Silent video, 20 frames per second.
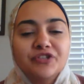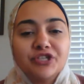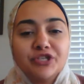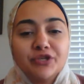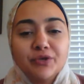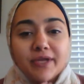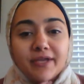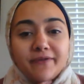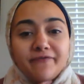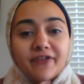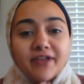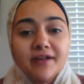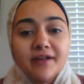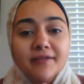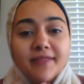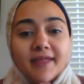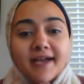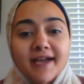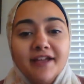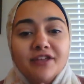you feel
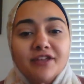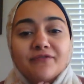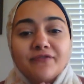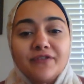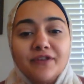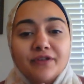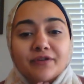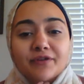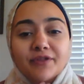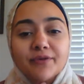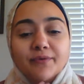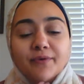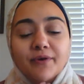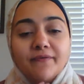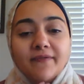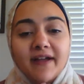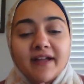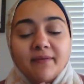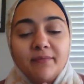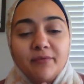that? You feel your throat
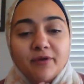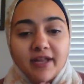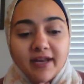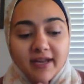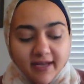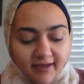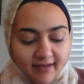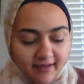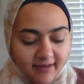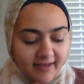vibrating?